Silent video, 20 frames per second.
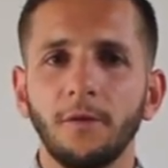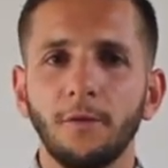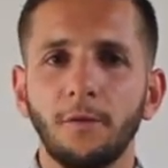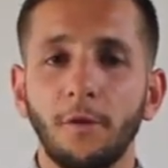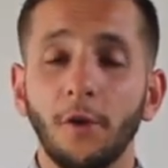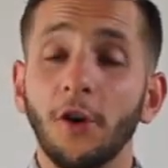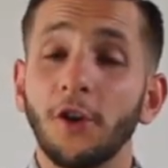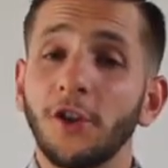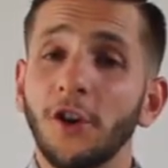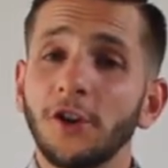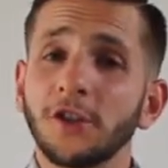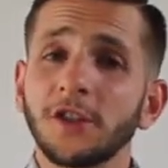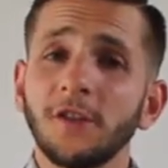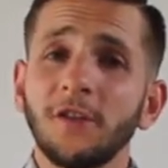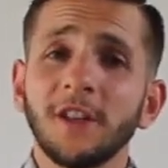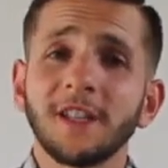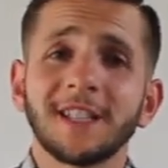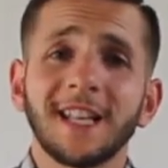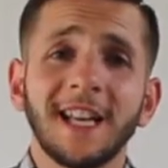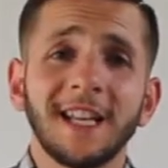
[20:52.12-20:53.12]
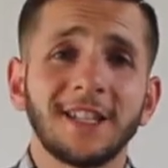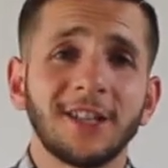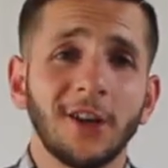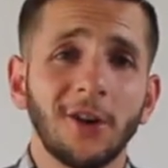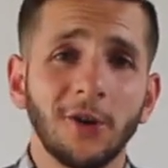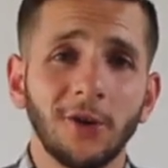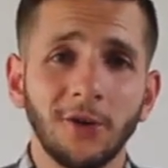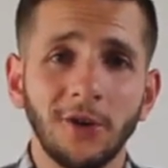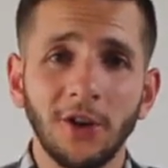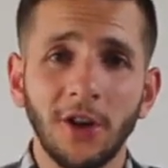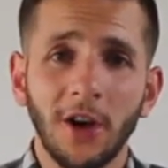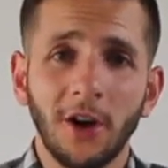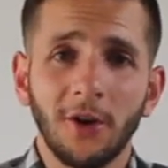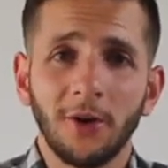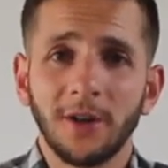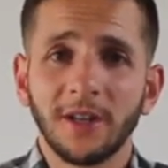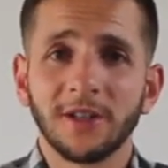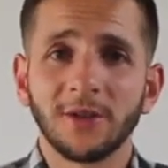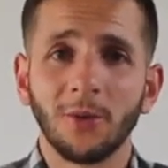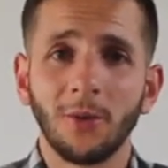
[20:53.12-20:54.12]
for those of us that don't
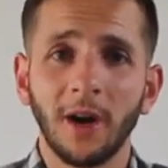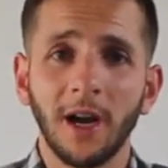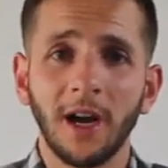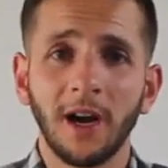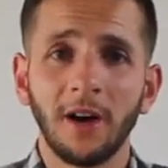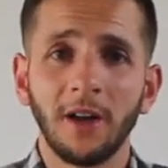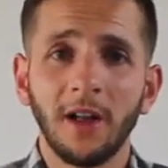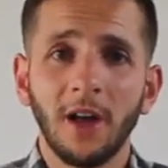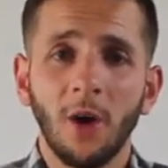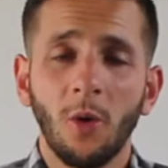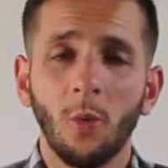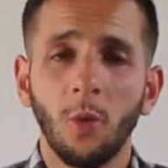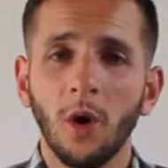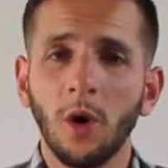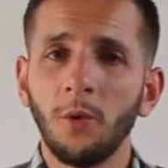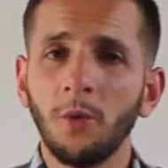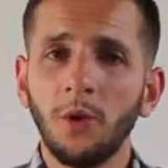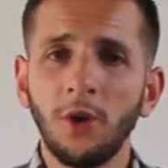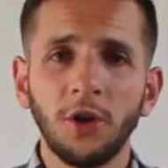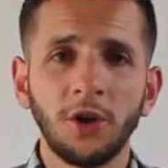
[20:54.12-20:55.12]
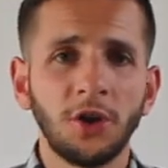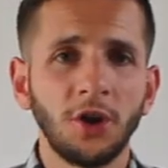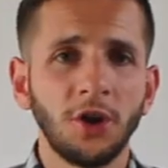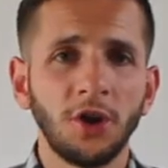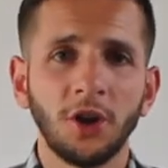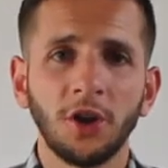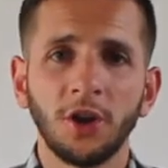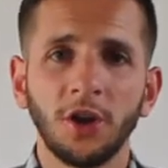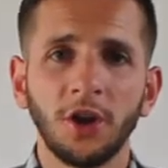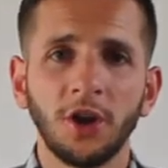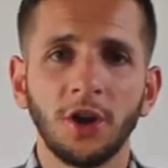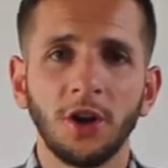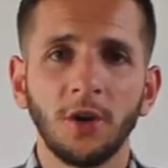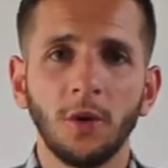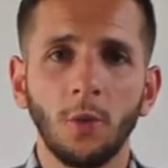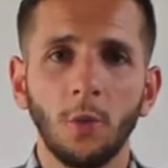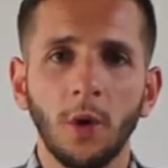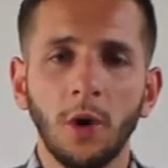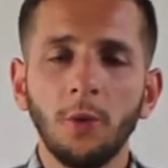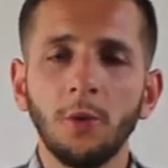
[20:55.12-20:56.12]
know as well, what were your
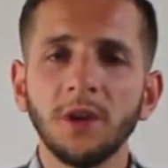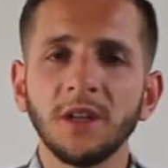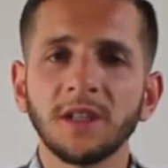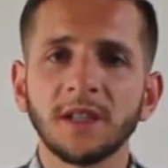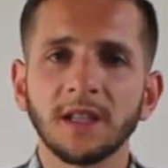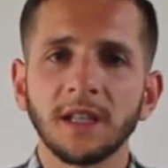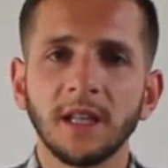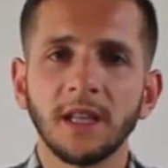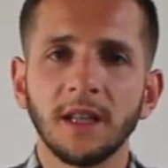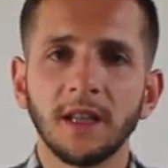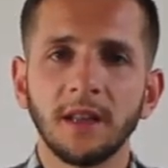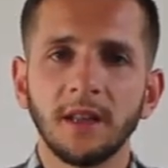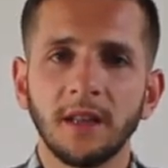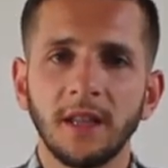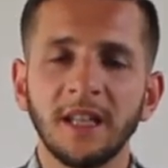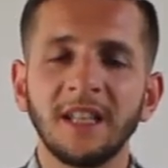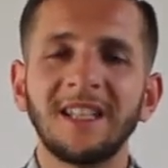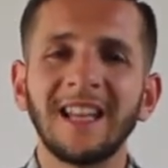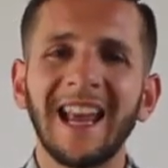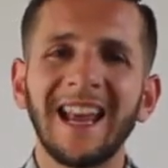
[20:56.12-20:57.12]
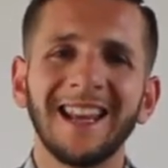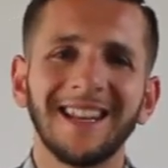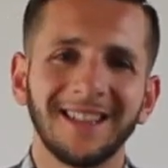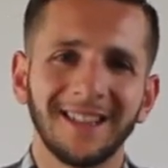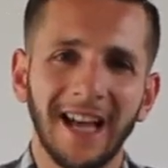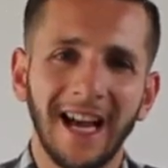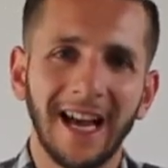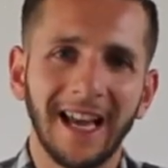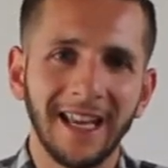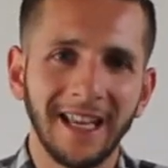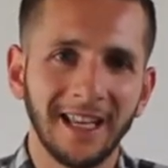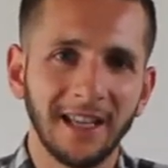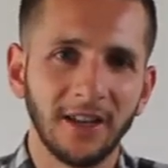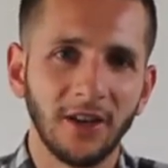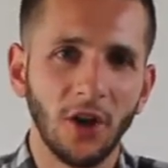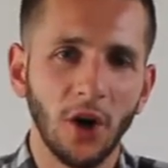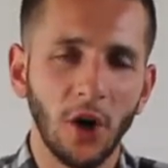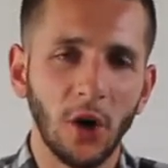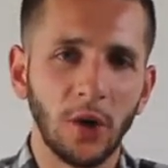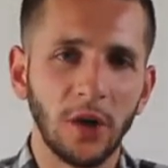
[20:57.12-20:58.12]
what was the day
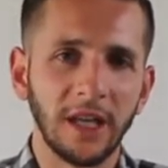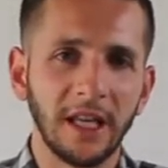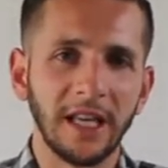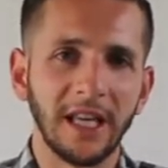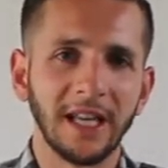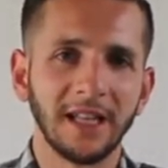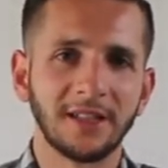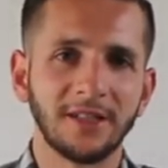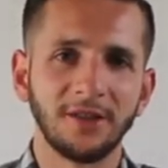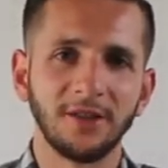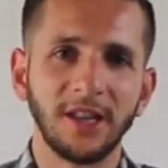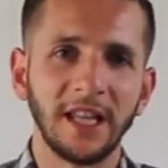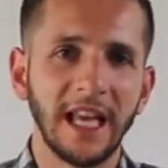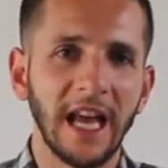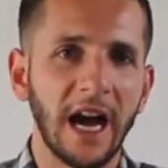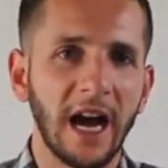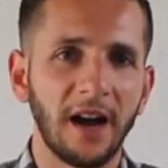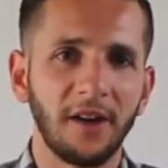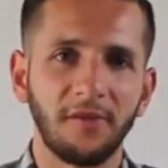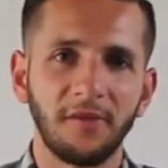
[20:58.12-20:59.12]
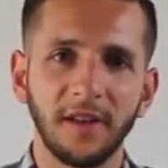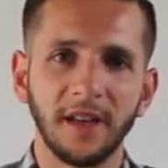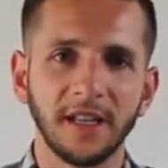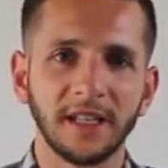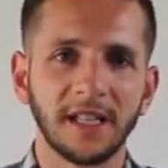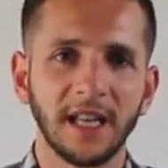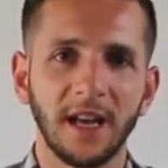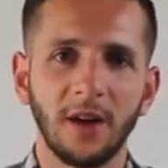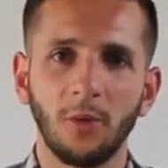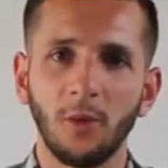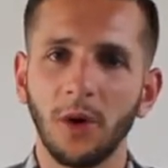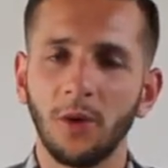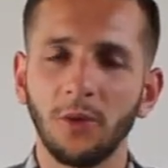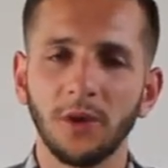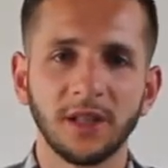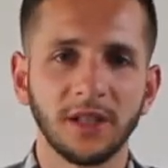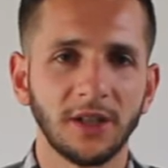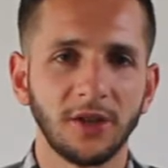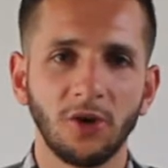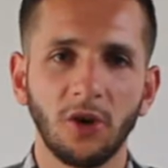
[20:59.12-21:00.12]
like going into the office, and what
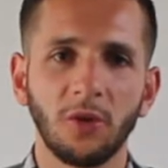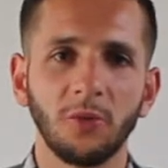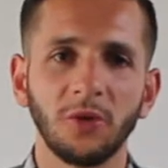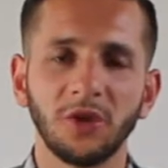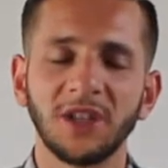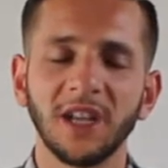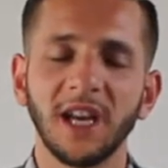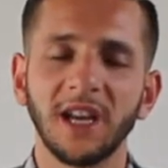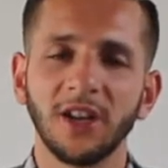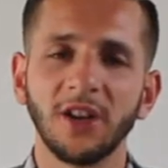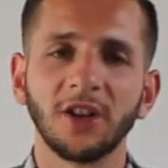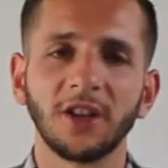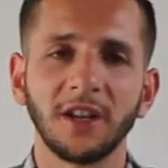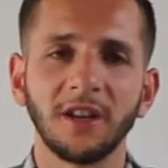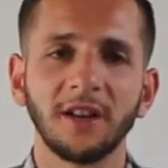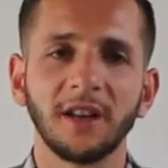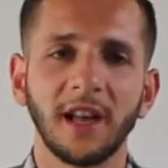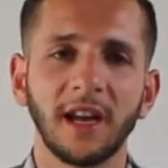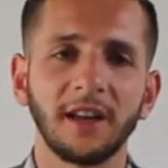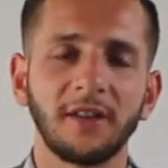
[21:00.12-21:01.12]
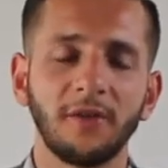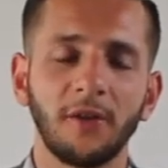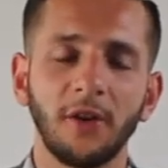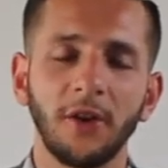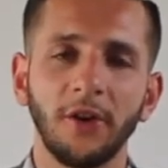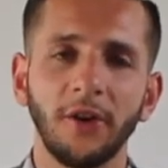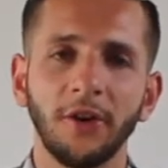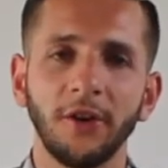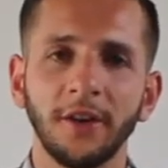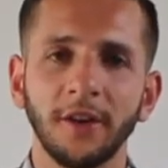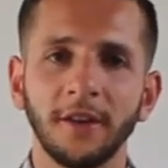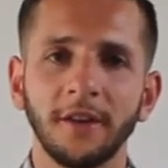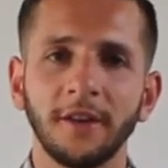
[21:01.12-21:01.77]
was a normal day looking like for you?